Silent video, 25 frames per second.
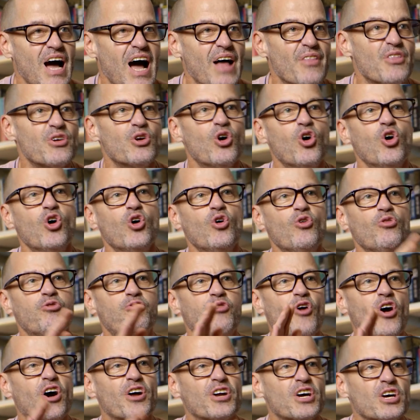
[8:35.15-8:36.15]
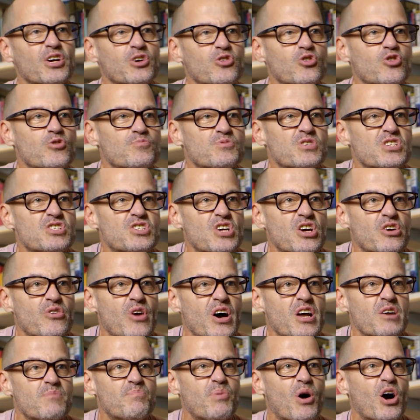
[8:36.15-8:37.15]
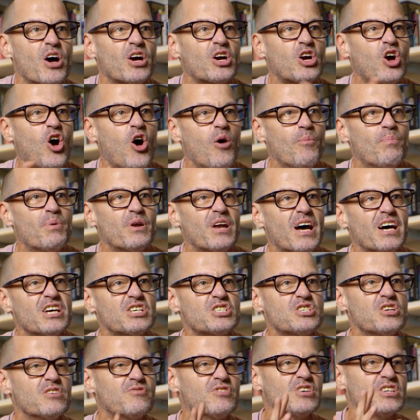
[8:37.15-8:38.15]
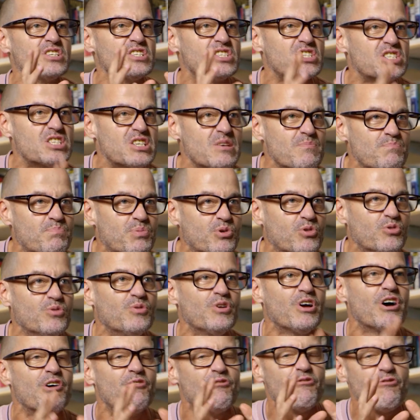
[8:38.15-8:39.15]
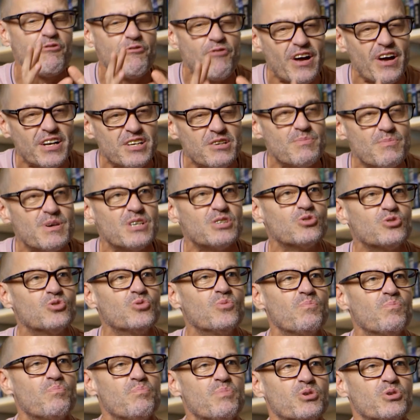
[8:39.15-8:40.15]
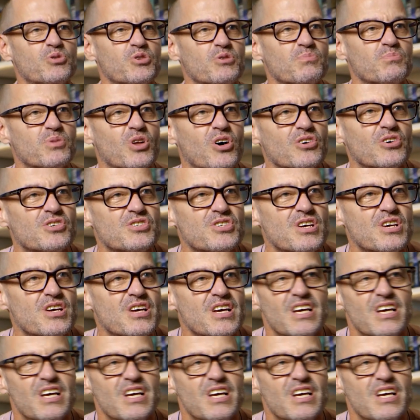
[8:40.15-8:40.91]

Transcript: and that all finite groups are generated by a combination of these simple, fundamental building blocks.